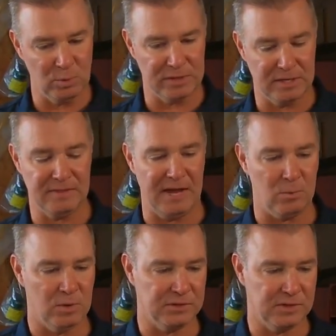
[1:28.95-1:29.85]
within
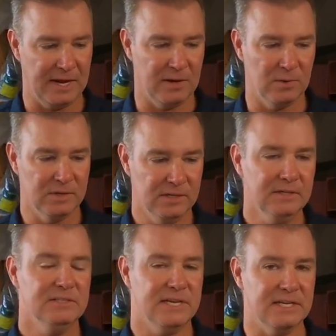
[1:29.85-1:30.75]
that 1 thou
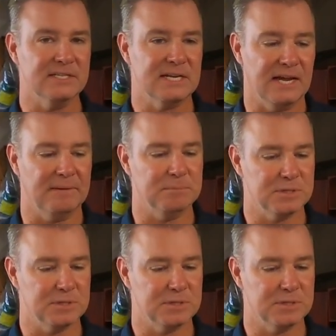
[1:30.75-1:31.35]
takes time.